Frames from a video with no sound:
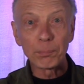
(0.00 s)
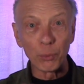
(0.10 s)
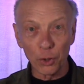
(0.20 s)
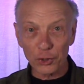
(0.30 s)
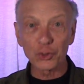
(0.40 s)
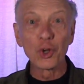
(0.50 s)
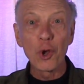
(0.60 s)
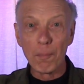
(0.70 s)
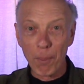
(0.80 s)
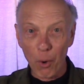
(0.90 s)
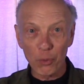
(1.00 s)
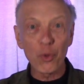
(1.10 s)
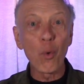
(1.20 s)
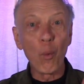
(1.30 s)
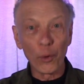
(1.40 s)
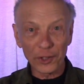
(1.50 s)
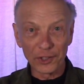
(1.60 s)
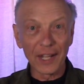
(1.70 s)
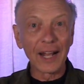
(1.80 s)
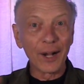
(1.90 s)
Brooks both
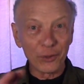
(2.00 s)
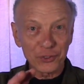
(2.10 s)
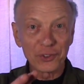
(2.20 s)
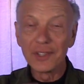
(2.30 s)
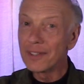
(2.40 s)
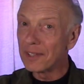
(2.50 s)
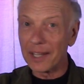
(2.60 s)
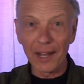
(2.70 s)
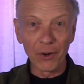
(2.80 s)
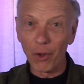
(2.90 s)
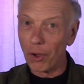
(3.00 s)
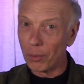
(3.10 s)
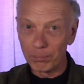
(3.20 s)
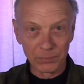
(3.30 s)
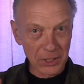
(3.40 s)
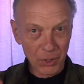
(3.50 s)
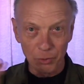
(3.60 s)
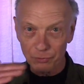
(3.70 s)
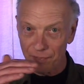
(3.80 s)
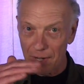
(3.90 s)
working the house, they got it all, you
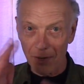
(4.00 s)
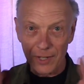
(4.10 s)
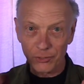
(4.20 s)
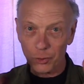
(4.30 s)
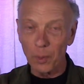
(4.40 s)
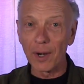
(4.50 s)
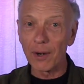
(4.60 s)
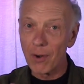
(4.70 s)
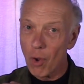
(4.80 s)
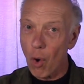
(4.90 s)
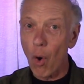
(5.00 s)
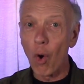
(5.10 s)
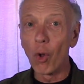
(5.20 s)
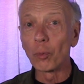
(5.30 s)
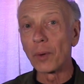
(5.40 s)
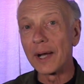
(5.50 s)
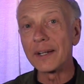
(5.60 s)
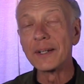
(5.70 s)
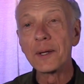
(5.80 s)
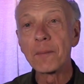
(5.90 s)
know, fair and square, all
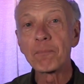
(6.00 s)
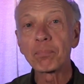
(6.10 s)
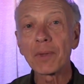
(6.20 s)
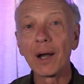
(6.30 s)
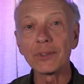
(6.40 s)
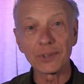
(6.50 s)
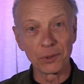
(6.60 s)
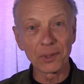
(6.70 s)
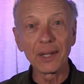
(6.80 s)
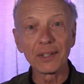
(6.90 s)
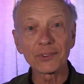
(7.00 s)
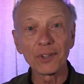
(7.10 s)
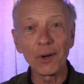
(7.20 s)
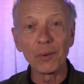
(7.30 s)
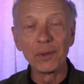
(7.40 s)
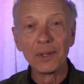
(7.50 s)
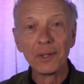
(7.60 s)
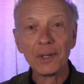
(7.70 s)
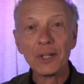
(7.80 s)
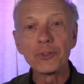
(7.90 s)
right. I said, okay, let's go.
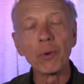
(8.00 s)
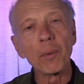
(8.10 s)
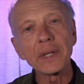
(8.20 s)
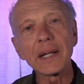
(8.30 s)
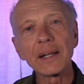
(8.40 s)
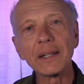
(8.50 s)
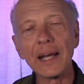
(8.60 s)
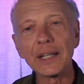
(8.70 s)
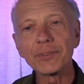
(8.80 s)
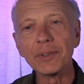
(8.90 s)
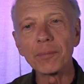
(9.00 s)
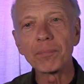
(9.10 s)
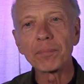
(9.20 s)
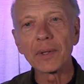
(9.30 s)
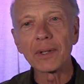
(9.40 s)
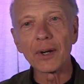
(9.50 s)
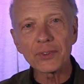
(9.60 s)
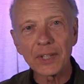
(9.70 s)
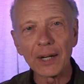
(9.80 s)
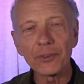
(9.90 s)
So we went down to Nashville,
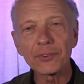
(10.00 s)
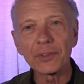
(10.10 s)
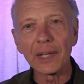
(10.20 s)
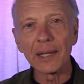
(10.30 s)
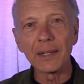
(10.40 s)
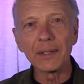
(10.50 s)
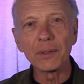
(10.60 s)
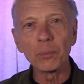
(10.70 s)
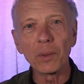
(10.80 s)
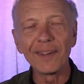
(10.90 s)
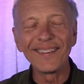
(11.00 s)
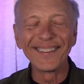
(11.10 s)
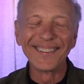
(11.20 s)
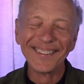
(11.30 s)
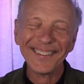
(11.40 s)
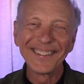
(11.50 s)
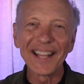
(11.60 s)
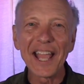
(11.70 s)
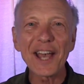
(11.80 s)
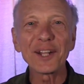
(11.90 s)
Garth's house, and
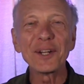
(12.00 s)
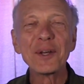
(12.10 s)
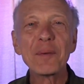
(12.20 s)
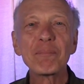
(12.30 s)
they had it.